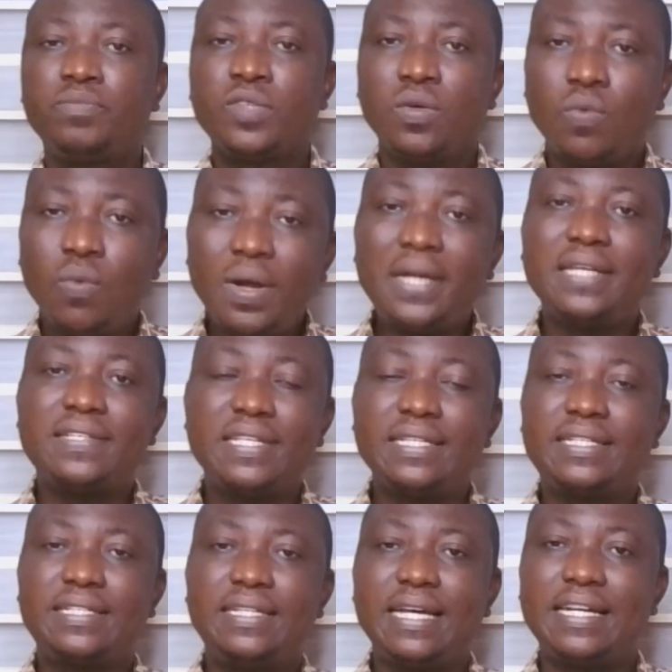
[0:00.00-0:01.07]
What is
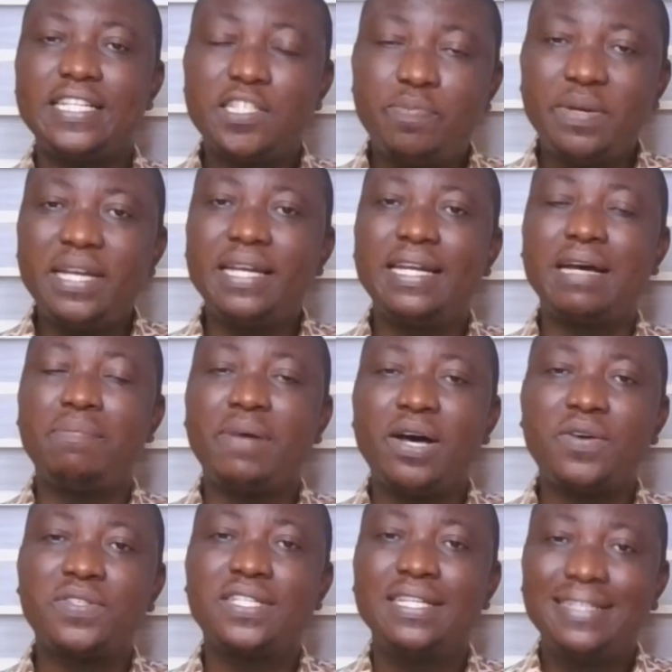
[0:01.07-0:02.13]
it that is bringing
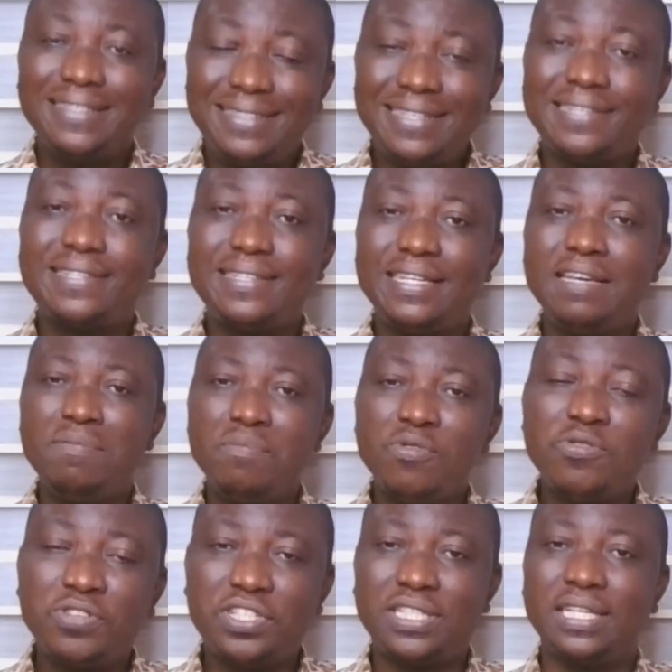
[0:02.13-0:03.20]
about this
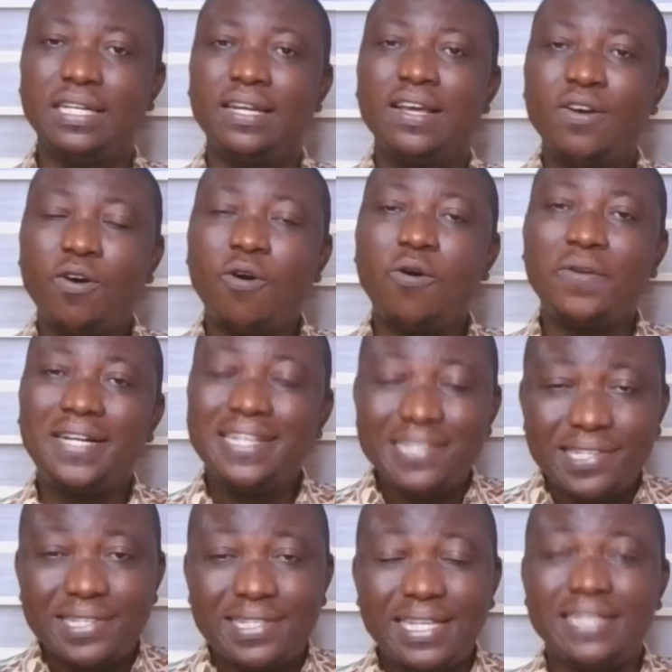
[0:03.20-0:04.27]
emotion or
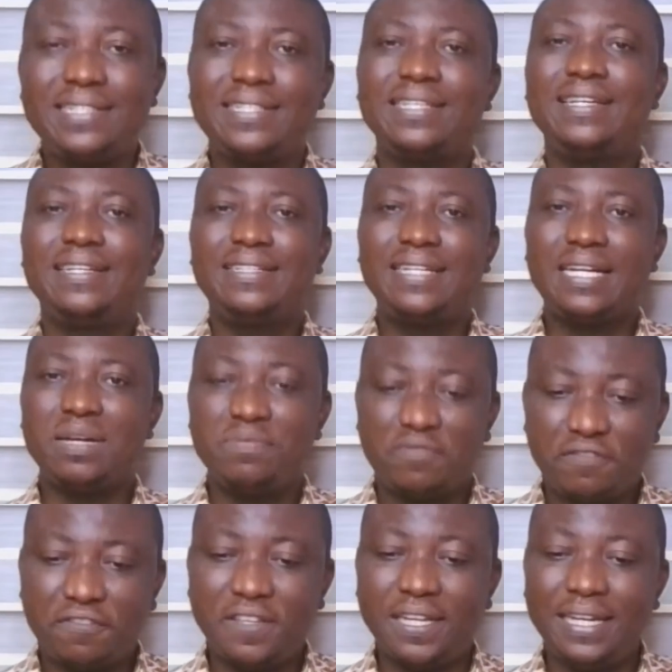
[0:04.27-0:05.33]
this state that I'm
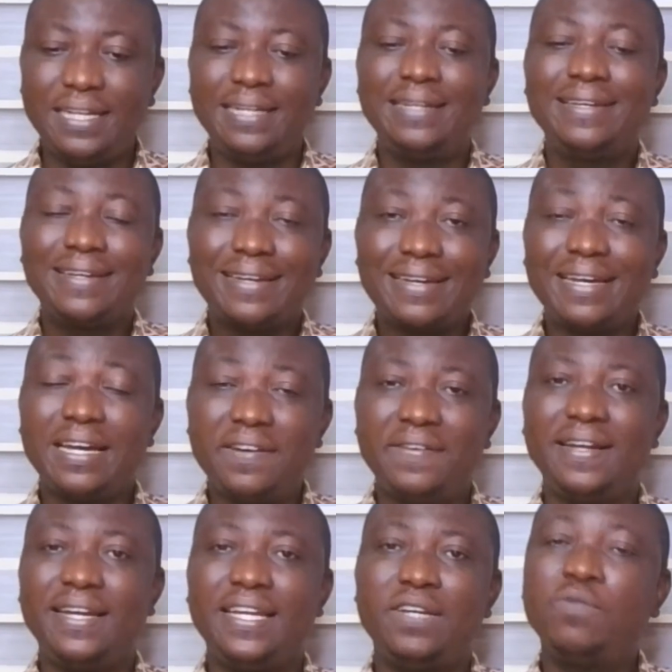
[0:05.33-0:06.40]
feeling
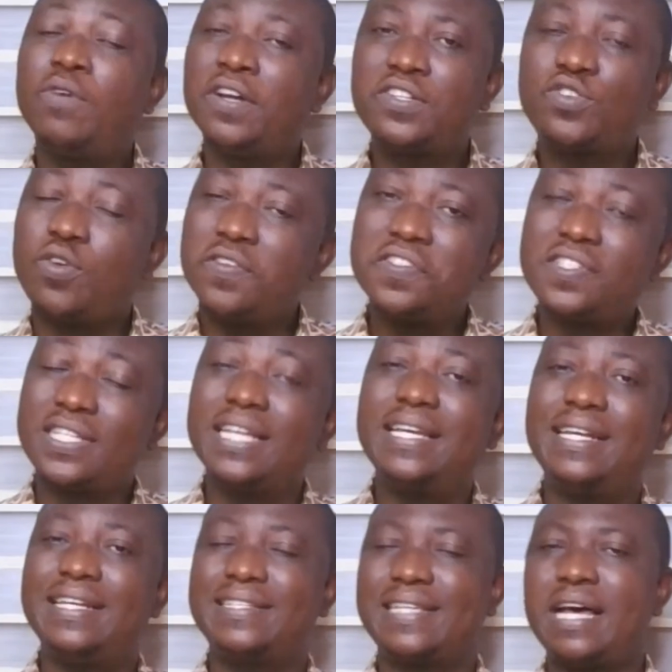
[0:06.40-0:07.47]
currently? What concern
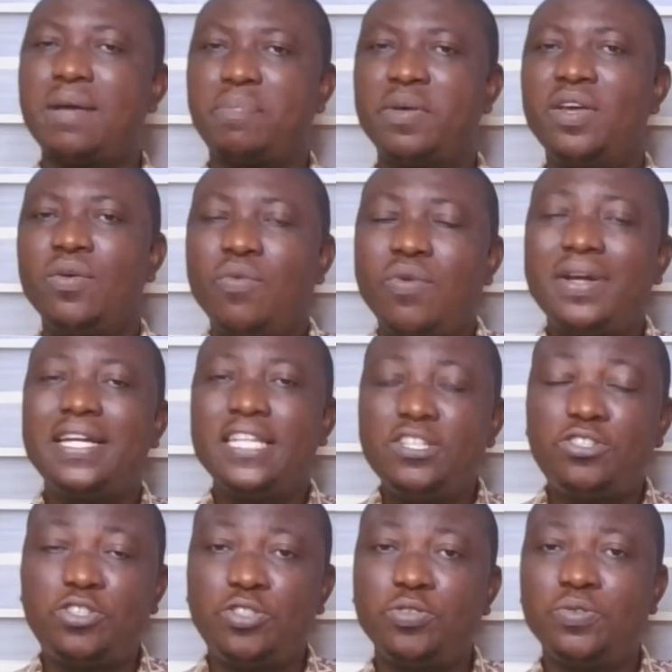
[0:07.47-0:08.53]
is up? What
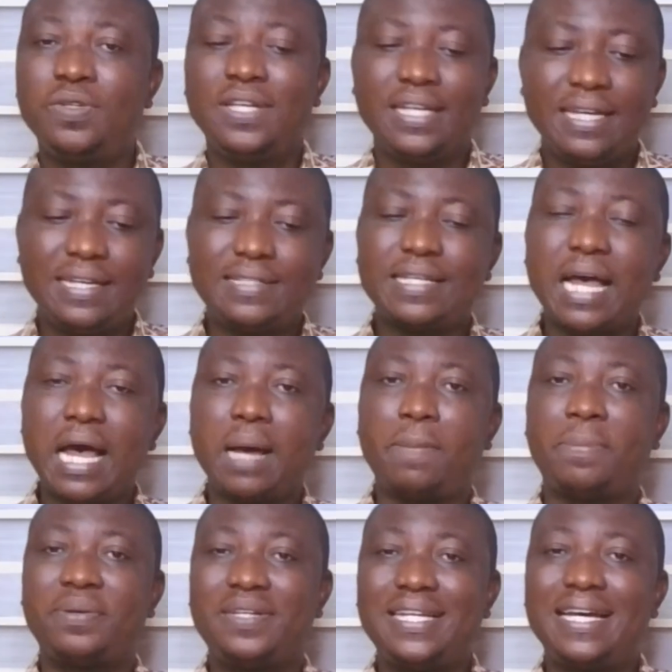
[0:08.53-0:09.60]
issue is
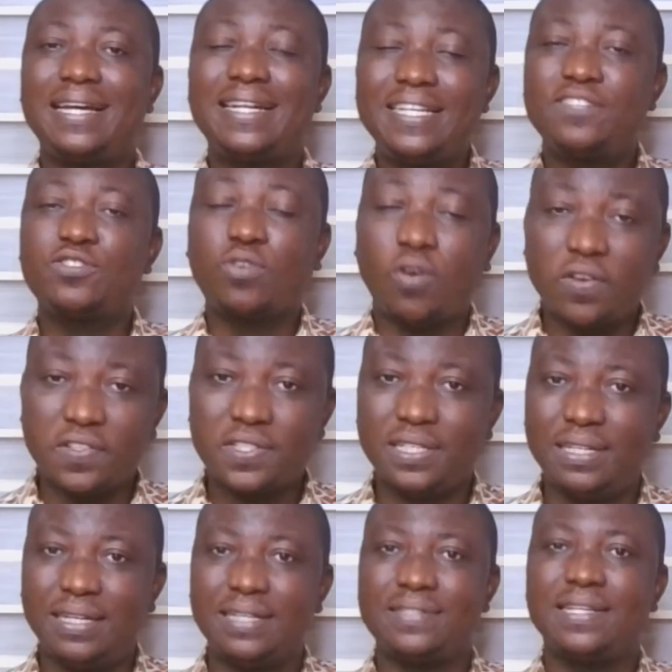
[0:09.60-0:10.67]
up that is causing
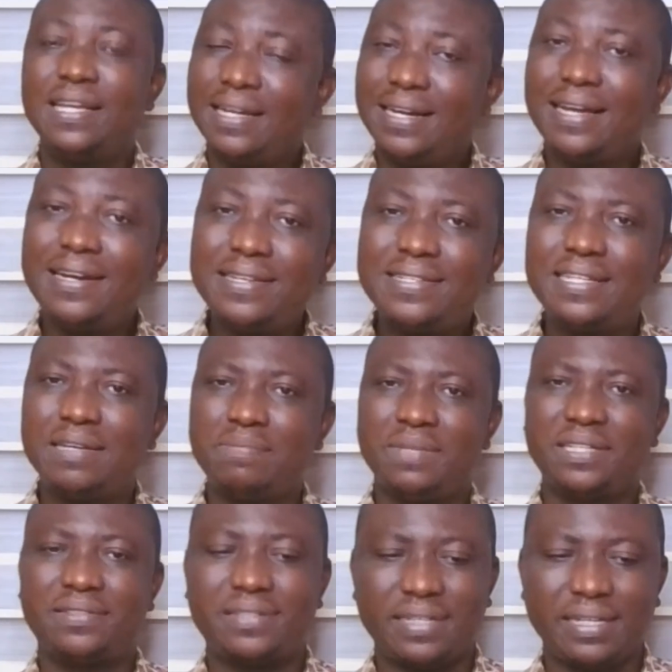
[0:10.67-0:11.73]
this? That is number
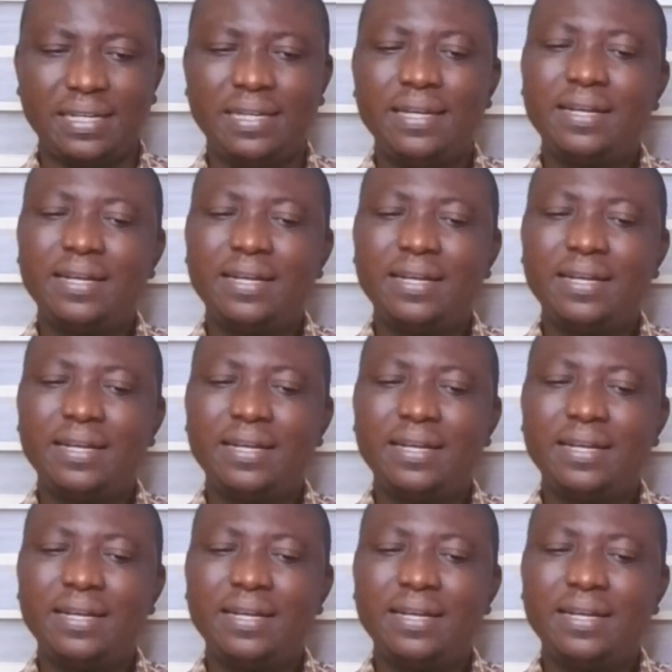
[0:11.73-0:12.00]
three.